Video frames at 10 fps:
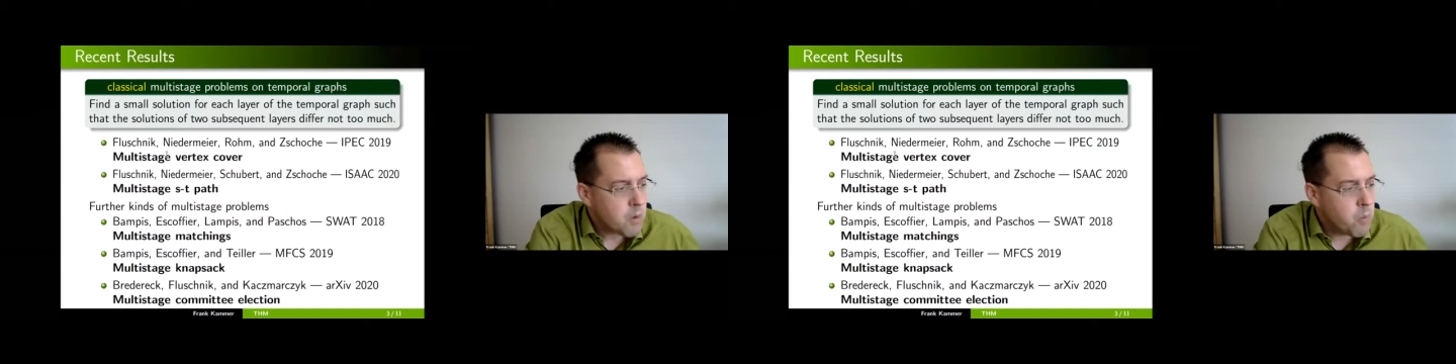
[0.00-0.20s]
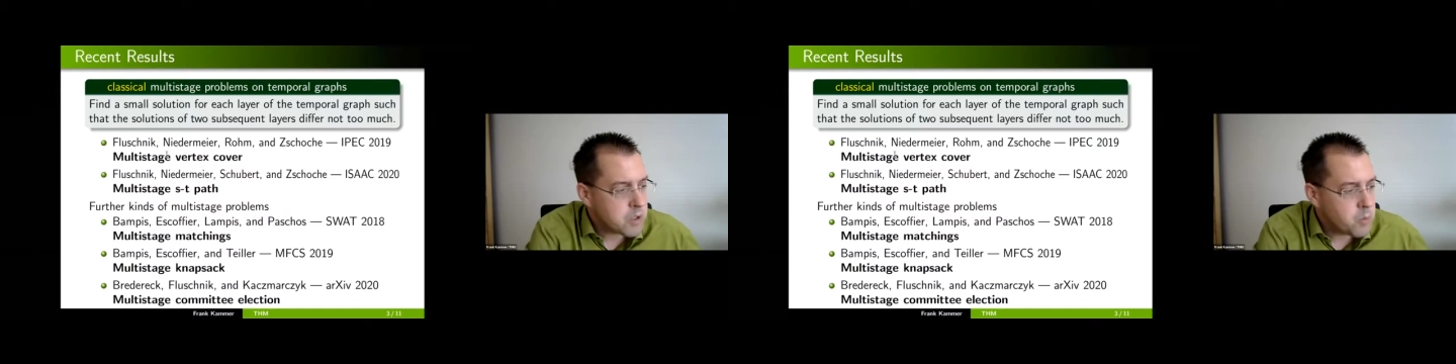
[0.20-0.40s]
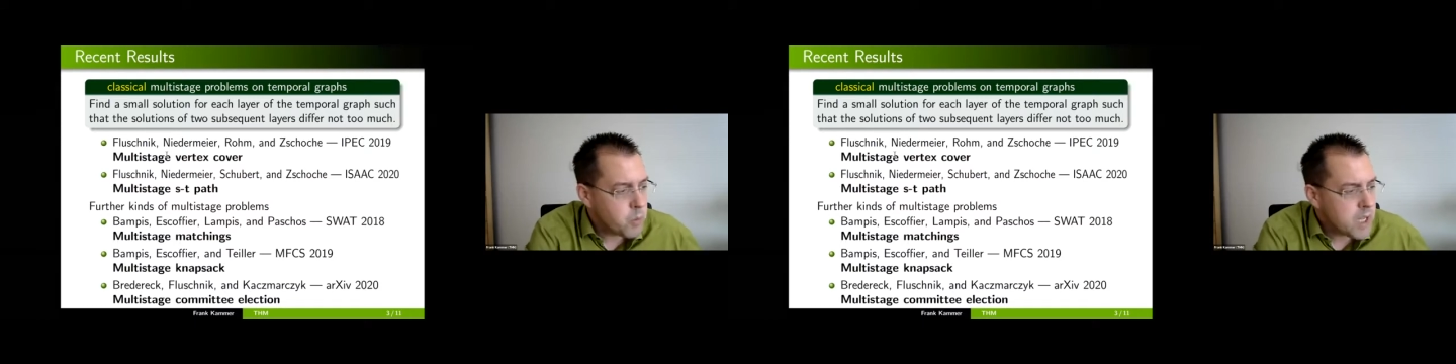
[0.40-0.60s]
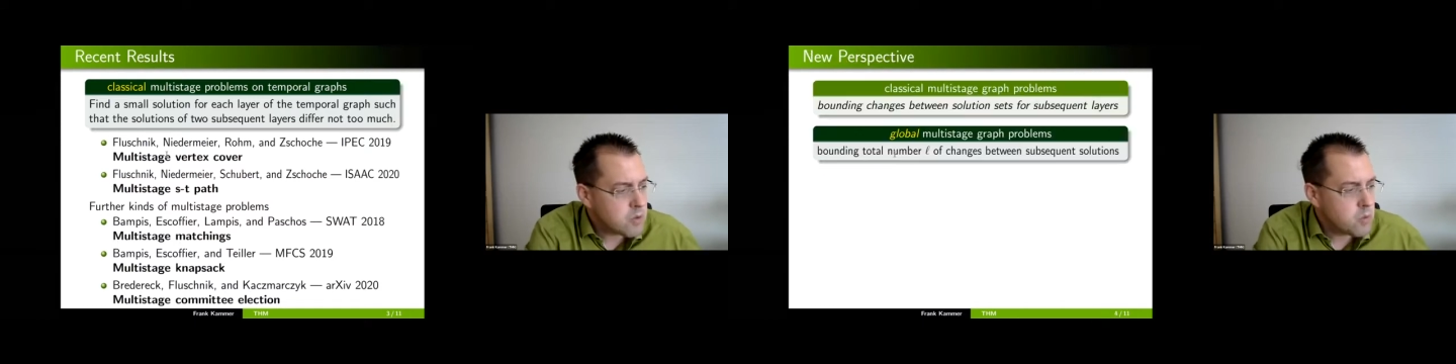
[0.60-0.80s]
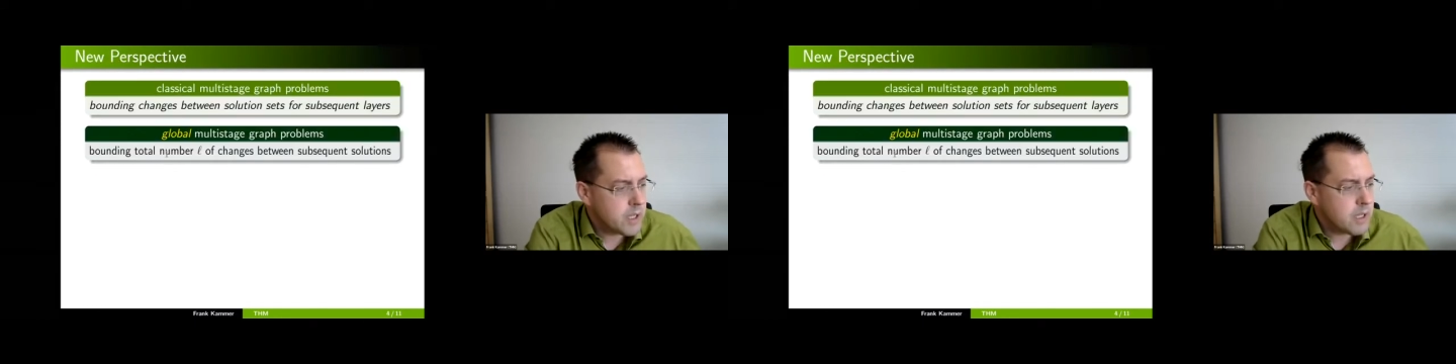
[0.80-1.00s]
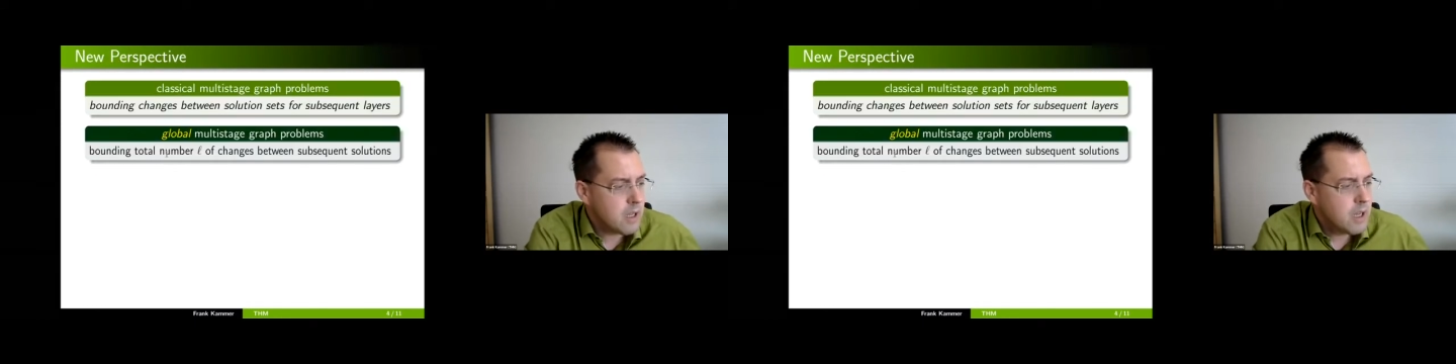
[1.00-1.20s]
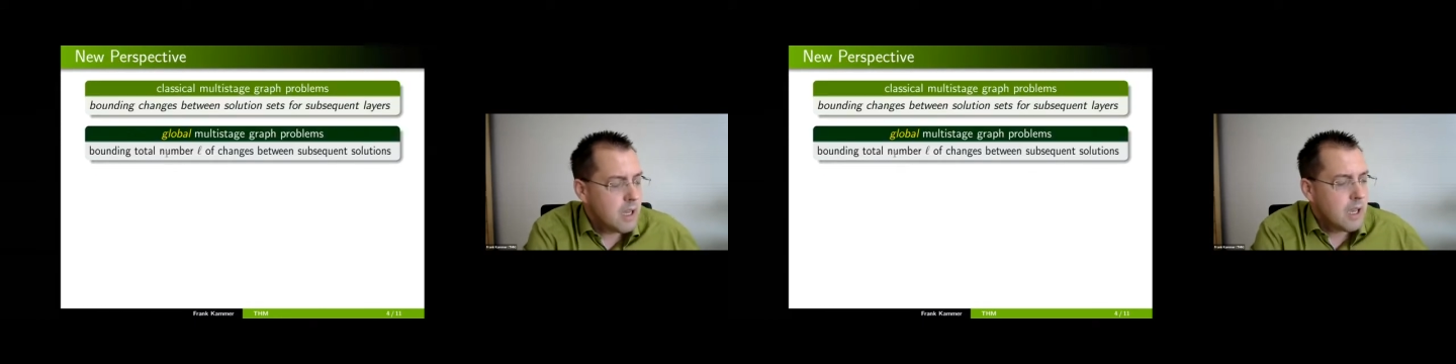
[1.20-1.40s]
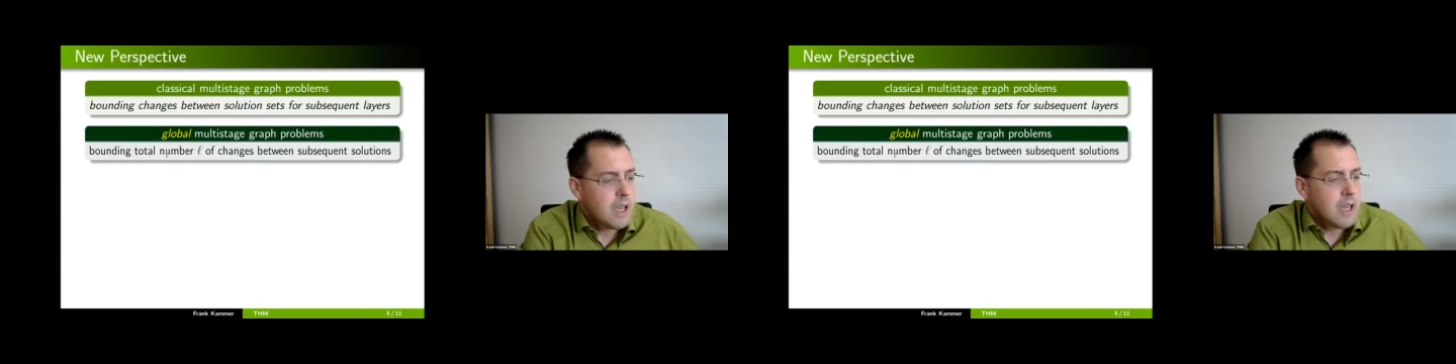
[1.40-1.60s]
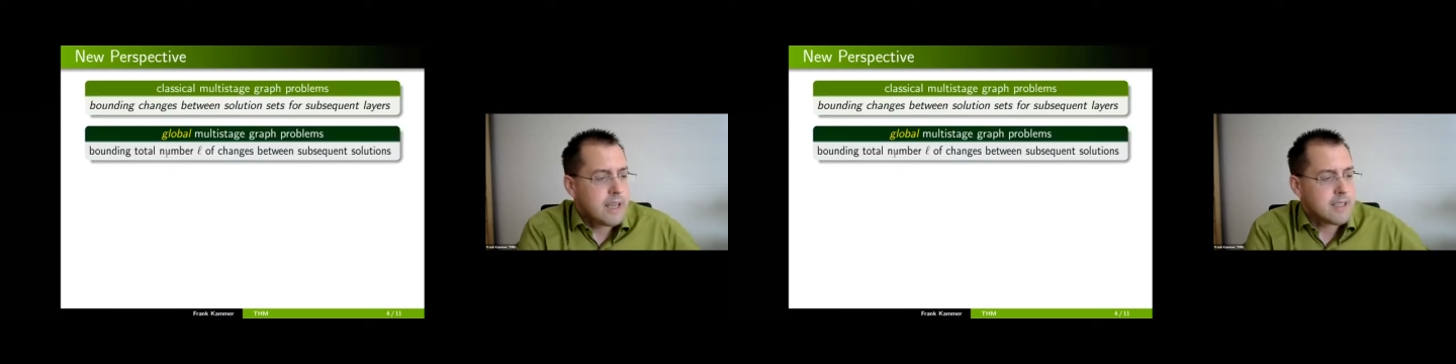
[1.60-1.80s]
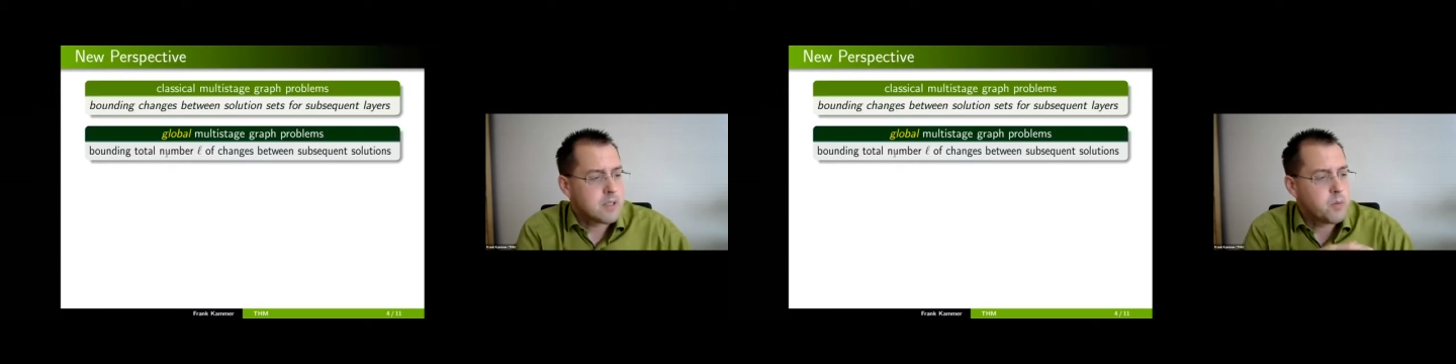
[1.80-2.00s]
What we are doing
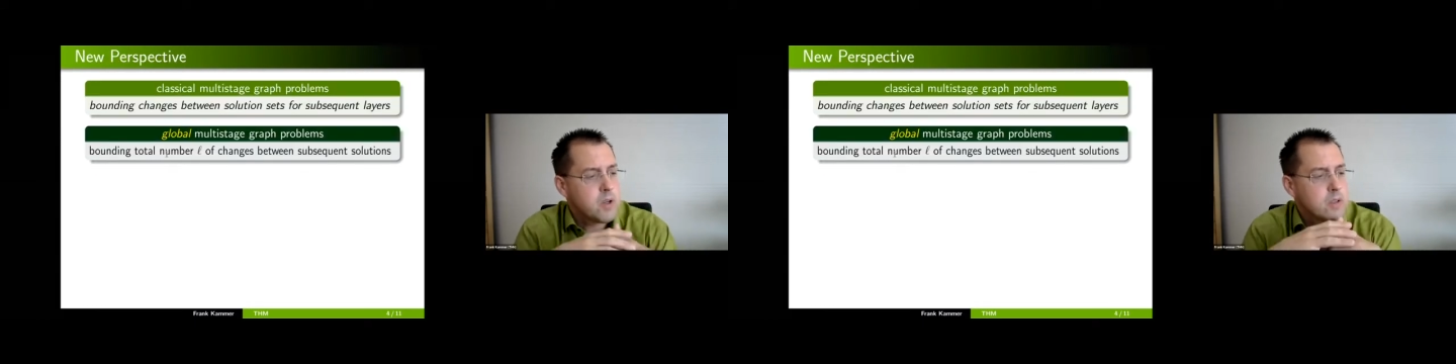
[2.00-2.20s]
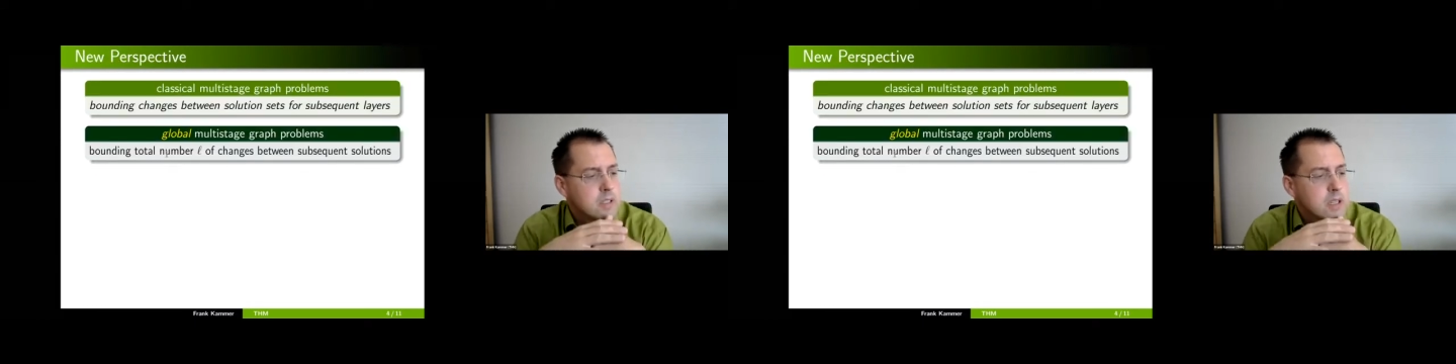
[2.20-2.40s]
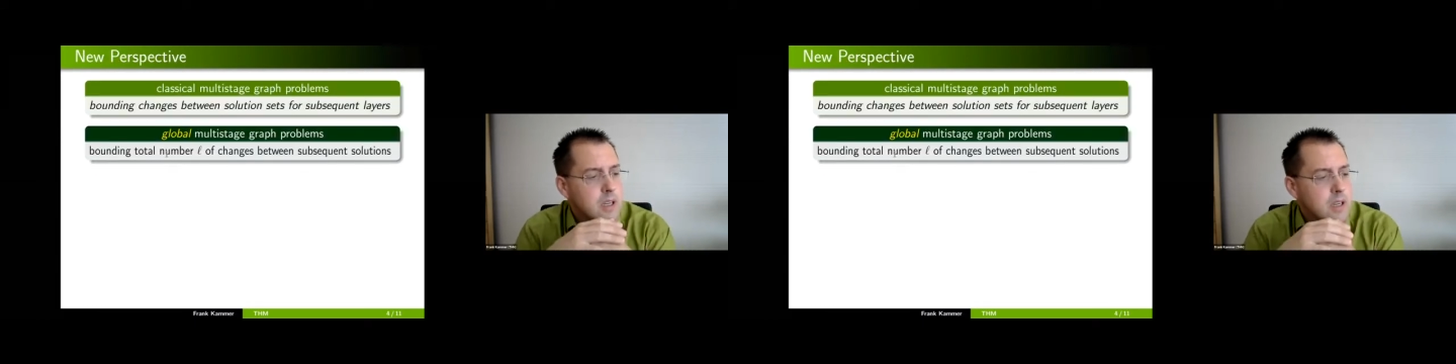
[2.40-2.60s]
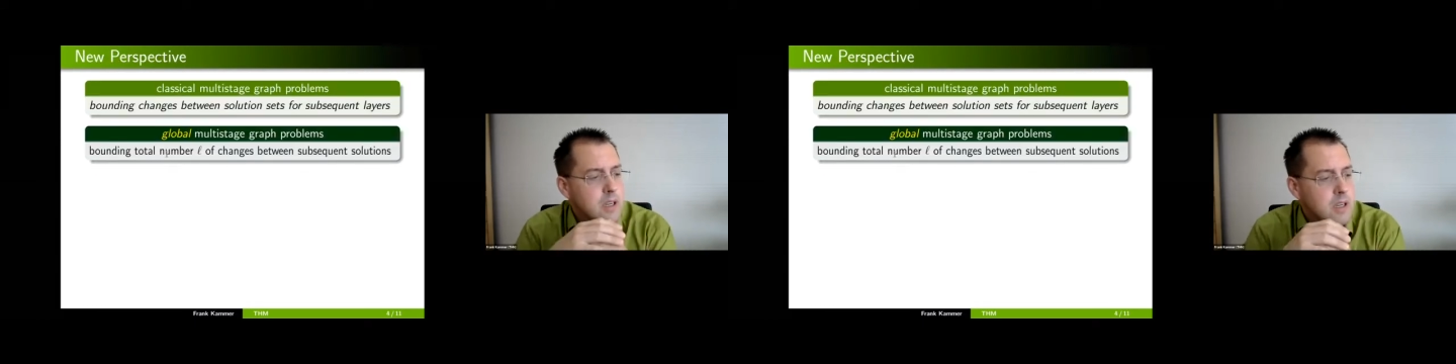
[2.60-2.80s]
is we consider